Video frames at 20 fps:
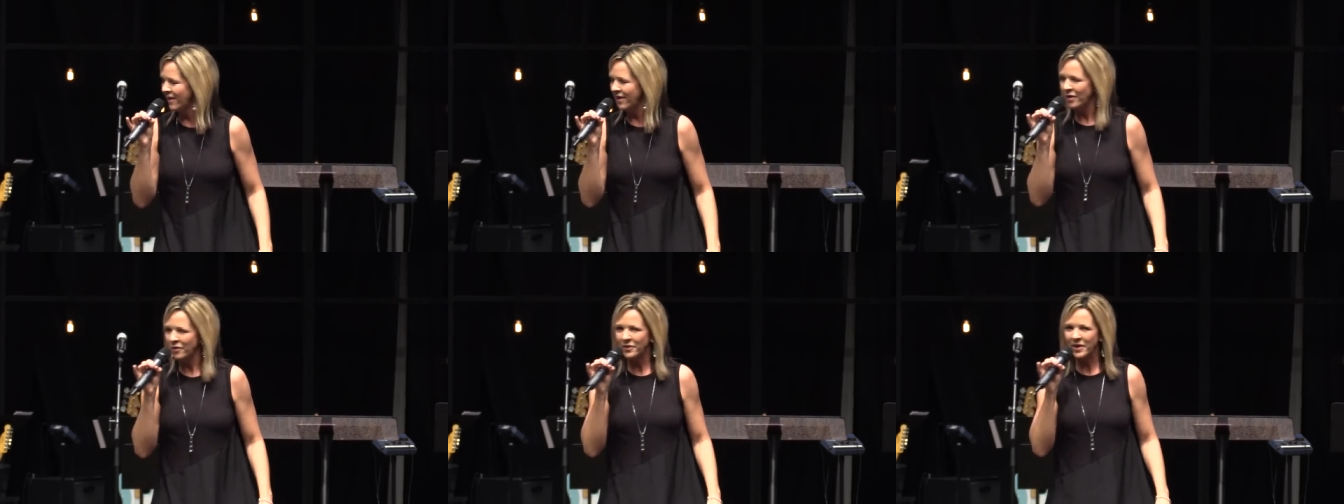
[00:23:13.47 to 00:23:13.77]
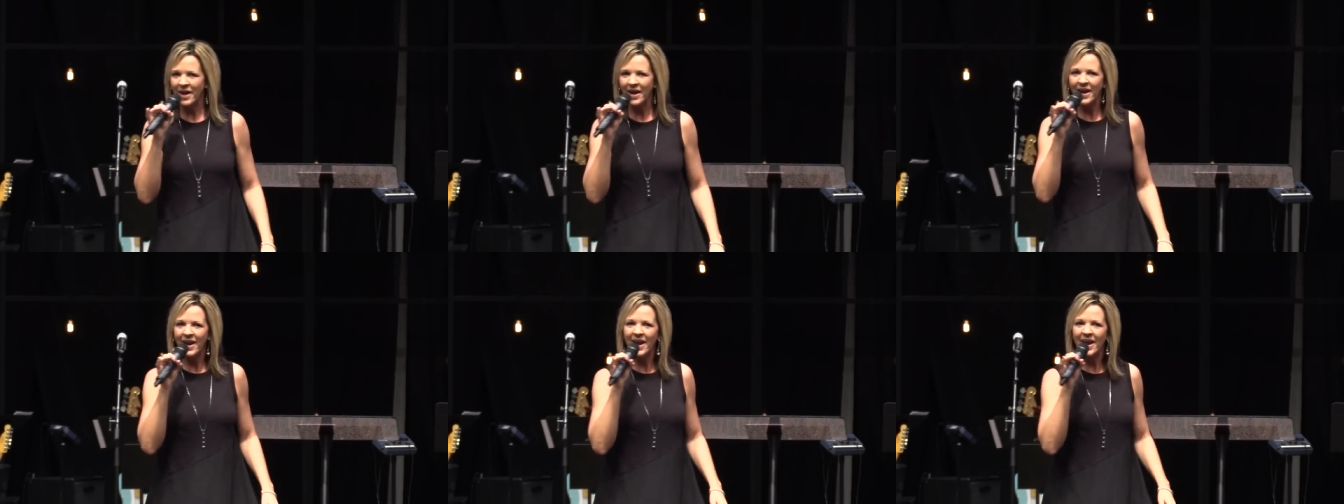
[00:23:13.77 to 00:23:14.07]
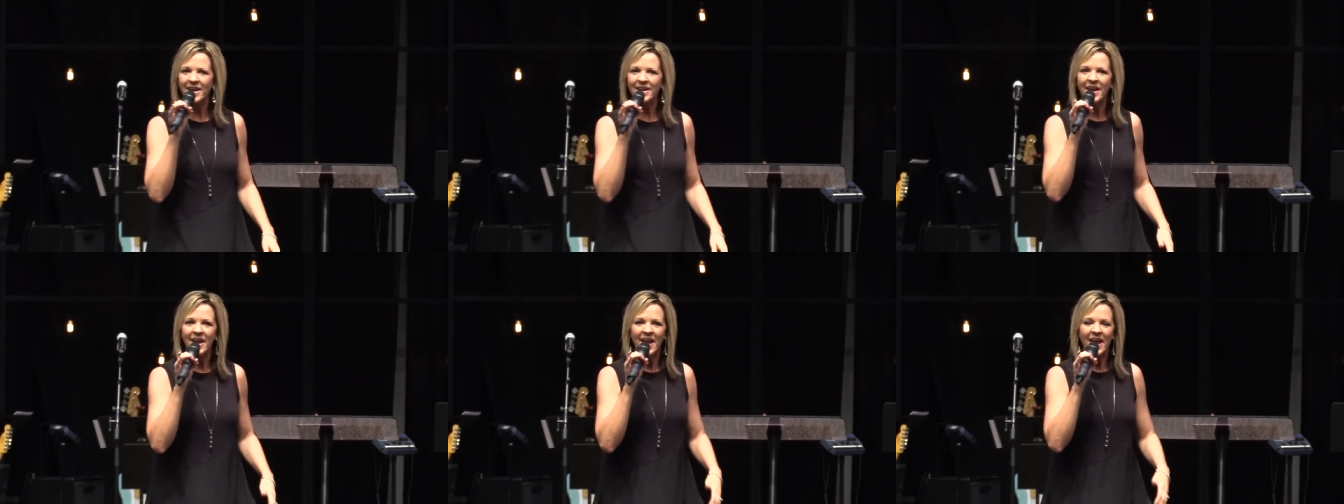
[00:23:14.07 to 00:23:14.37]
Okay?
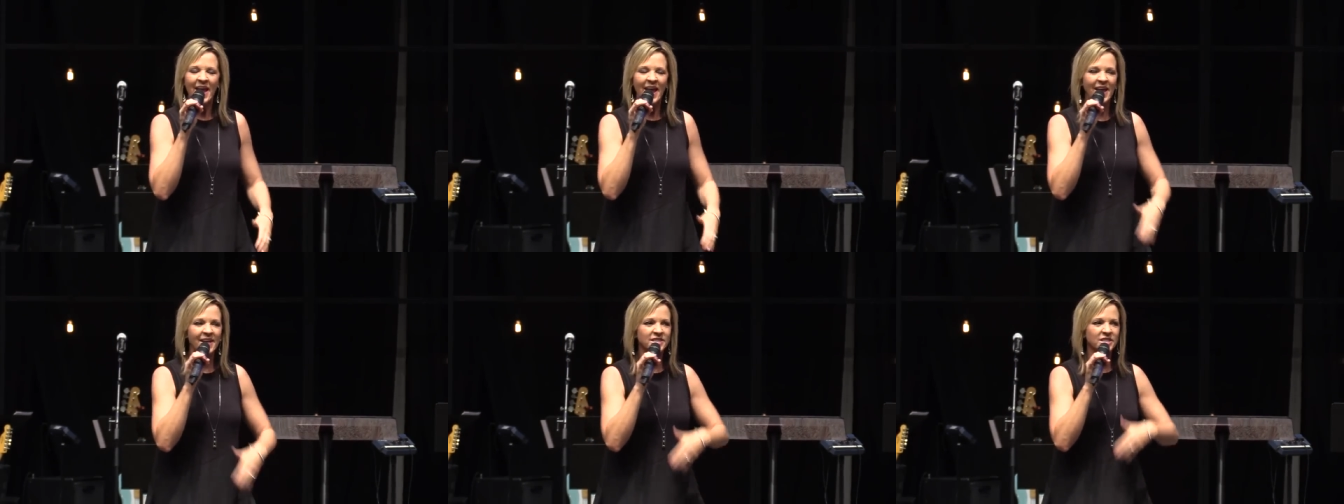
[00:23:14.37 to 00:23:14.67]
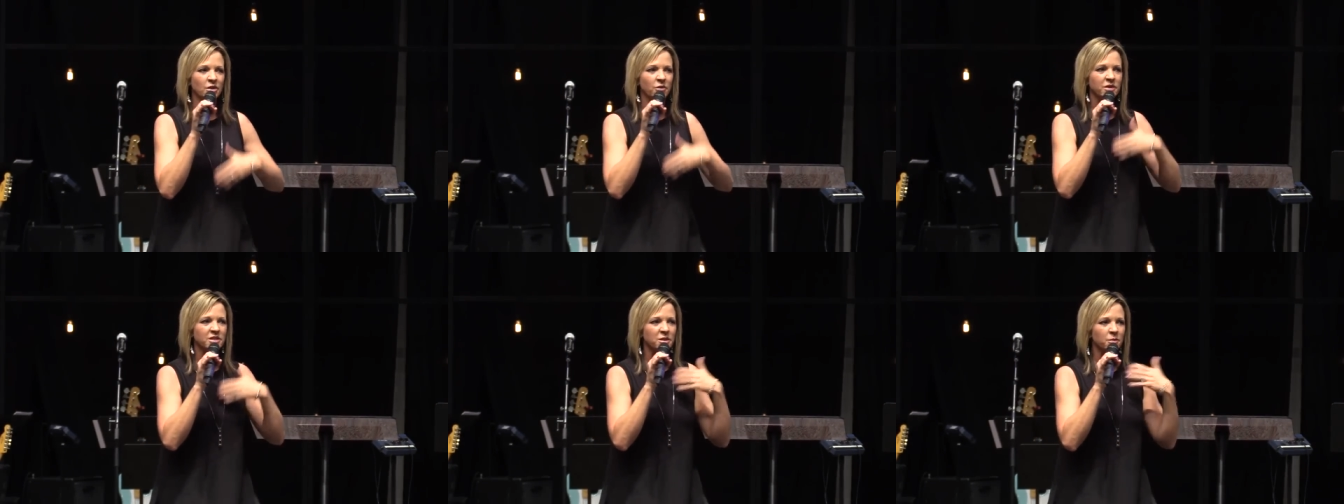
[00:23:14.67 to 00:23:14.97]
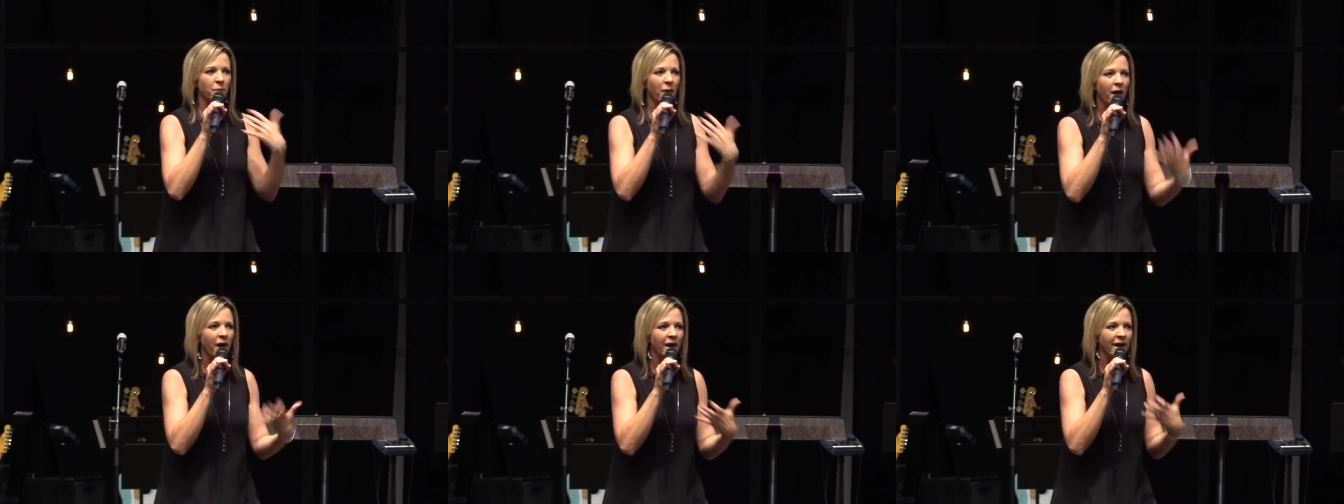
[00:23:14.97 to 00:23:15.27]
And and so it's
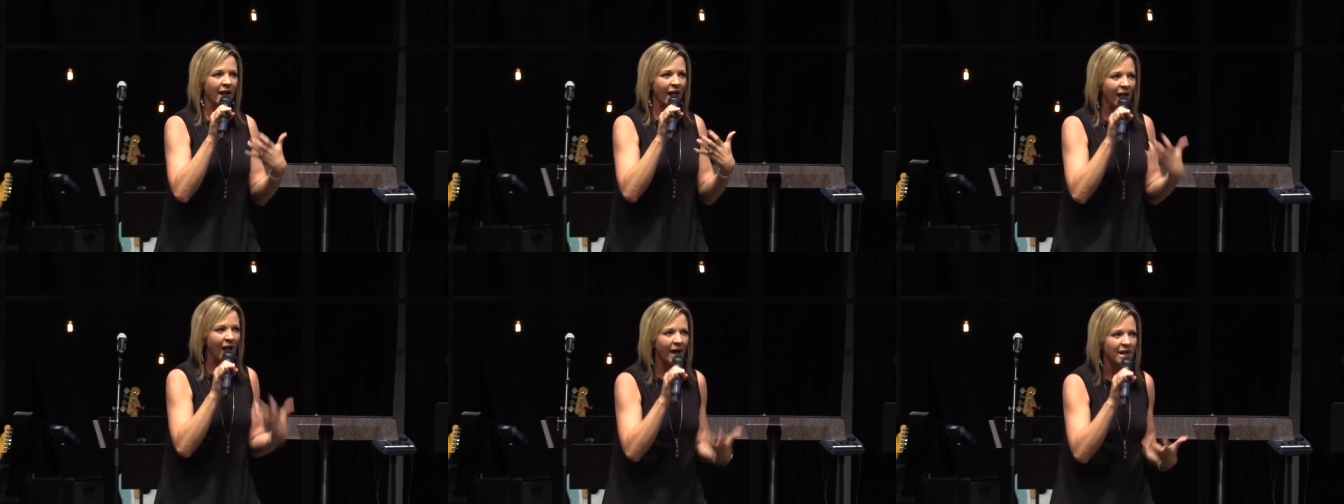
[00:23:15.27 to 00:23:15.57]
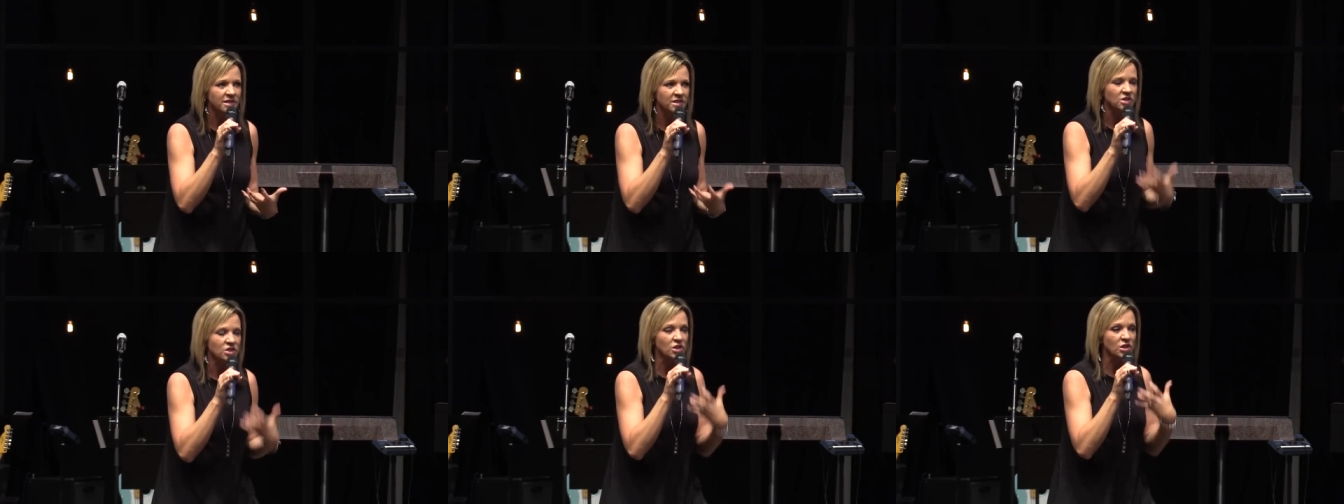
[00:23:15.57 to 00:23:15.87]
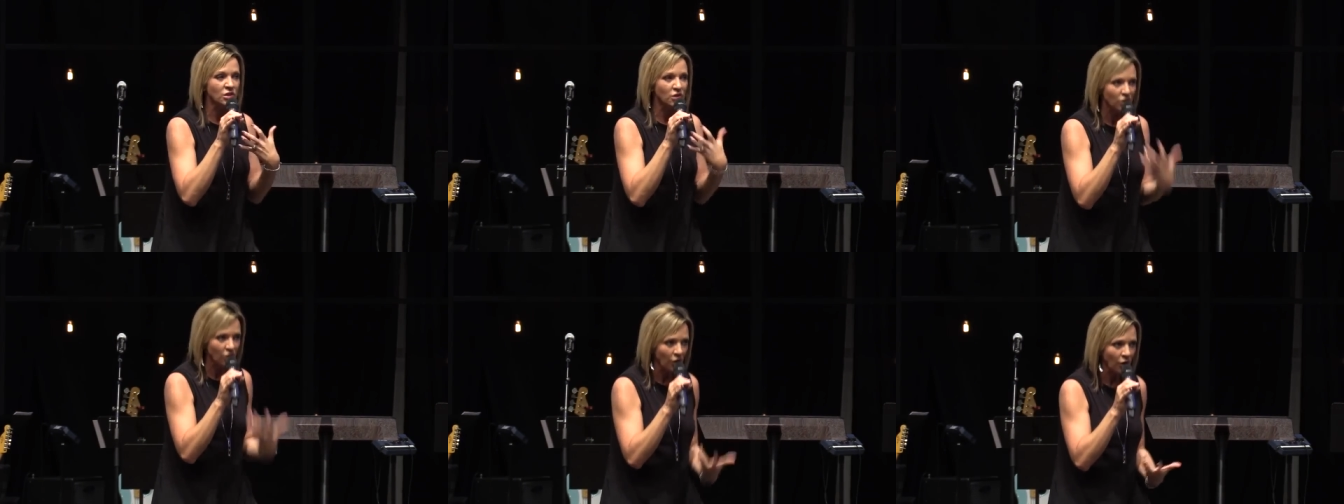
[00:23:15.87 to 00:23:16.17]
upon us
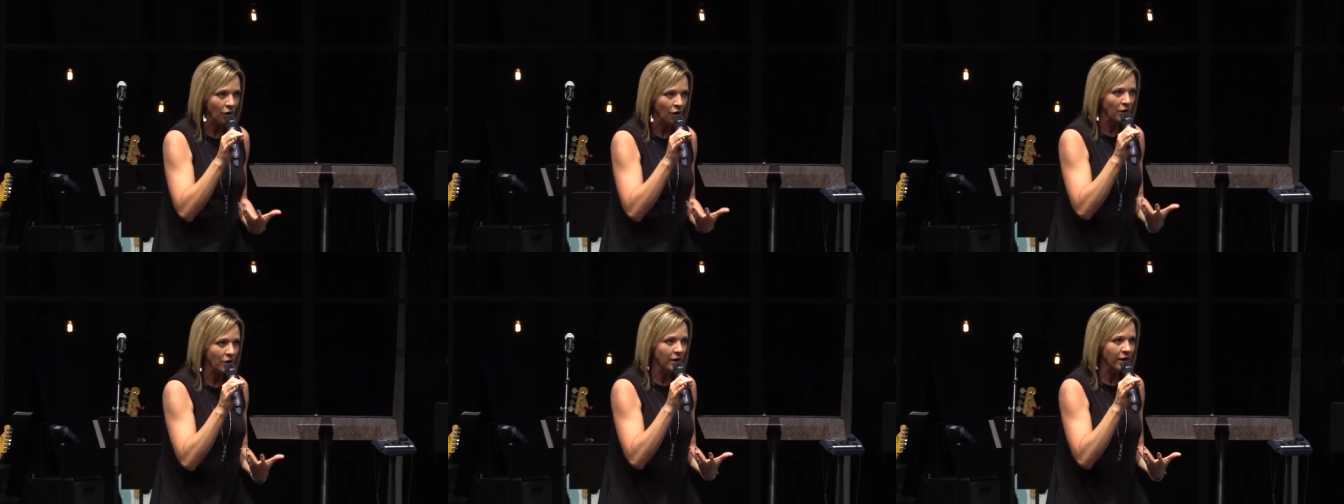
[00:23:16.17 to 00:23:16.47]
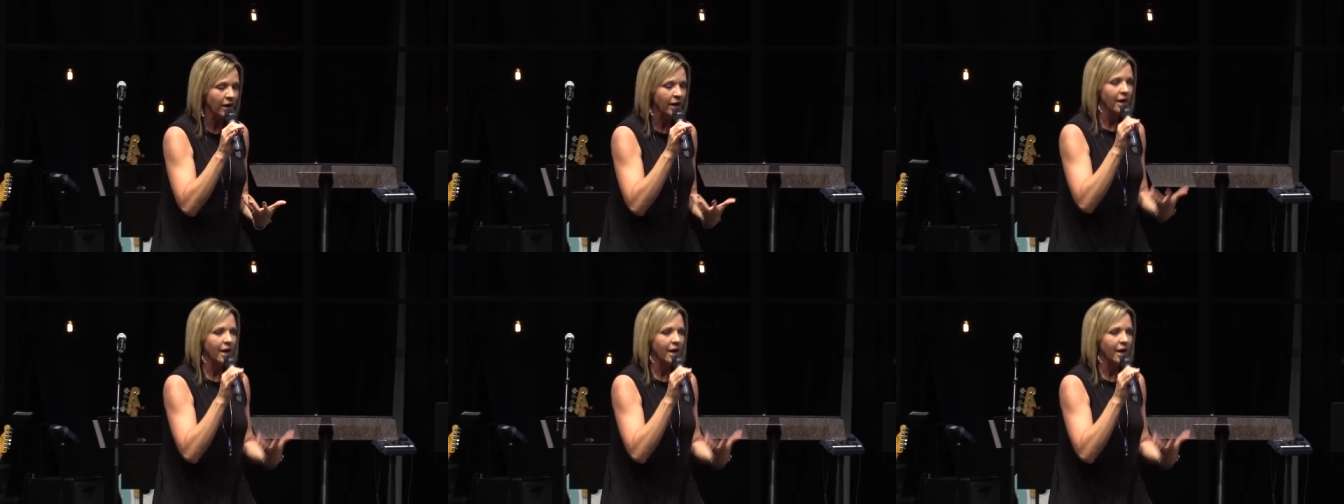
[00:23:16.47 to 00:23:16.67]
to learn